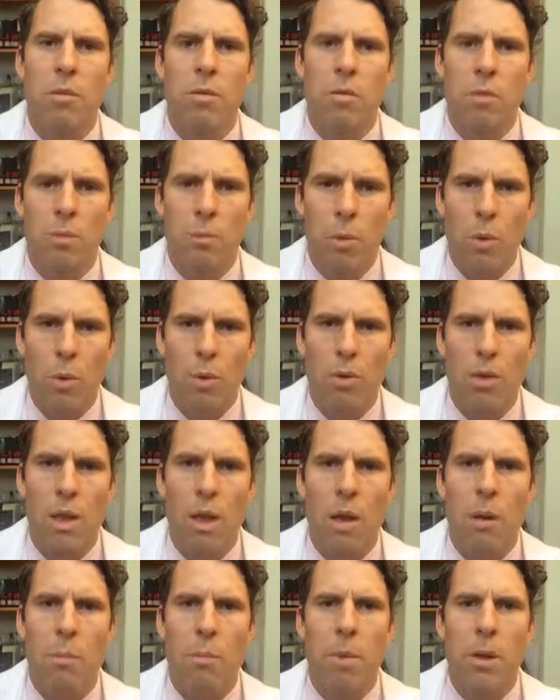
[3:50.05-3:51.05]
support
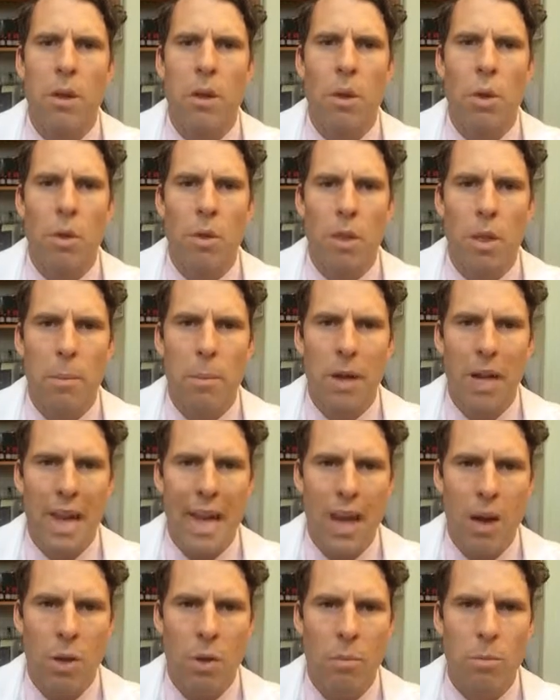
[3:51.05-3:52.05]
them, and hold them
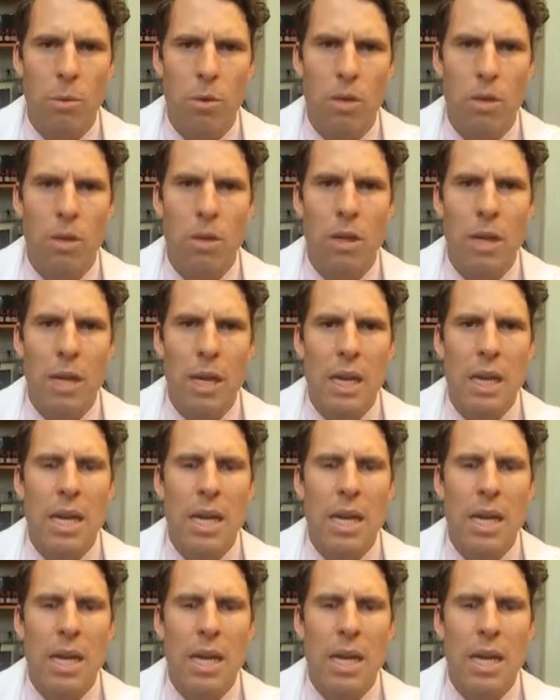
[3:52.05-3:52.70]
accountable